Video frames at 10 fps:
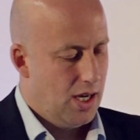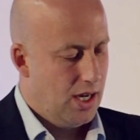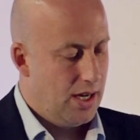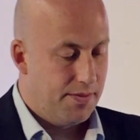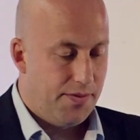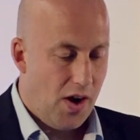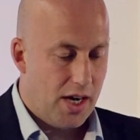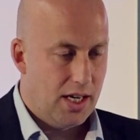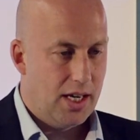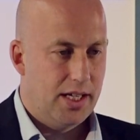And then
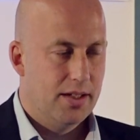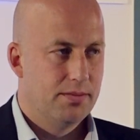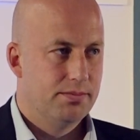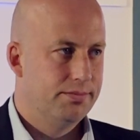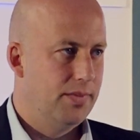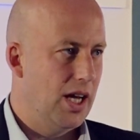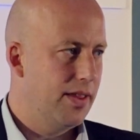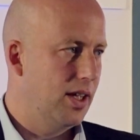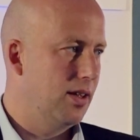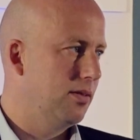finally, I
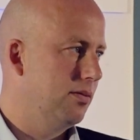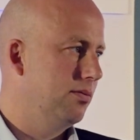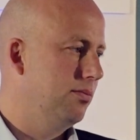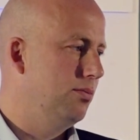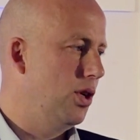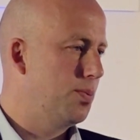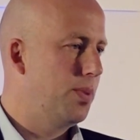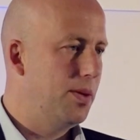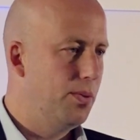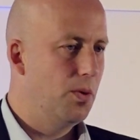think most
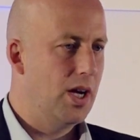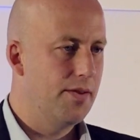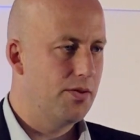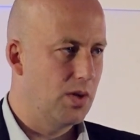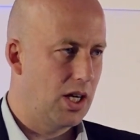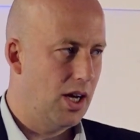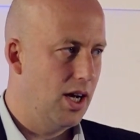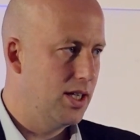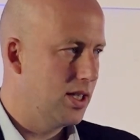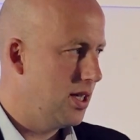people here from a
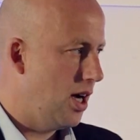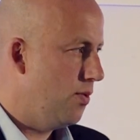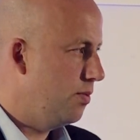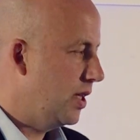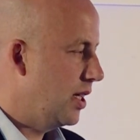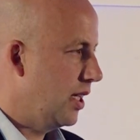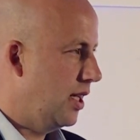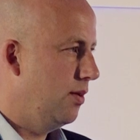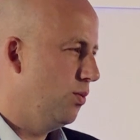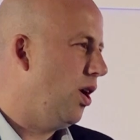client side will be
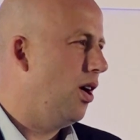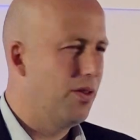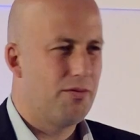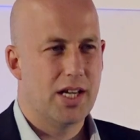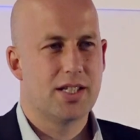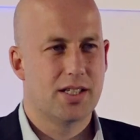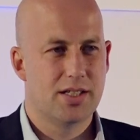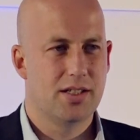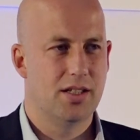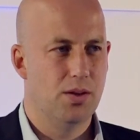thinking, what are the
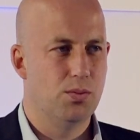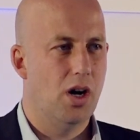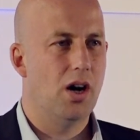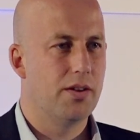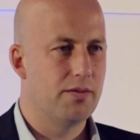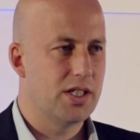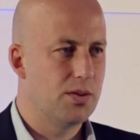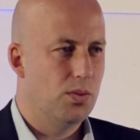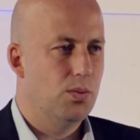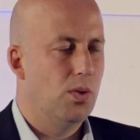risks? What are the risks?
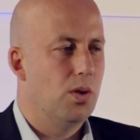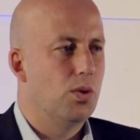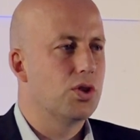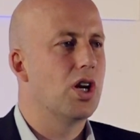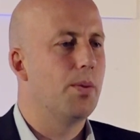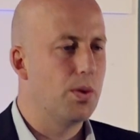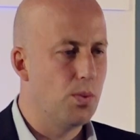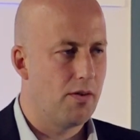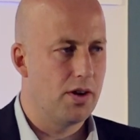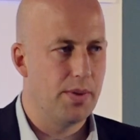What should I be
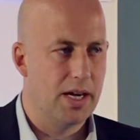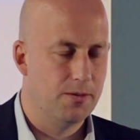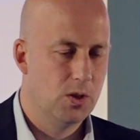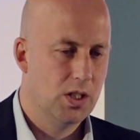worried about?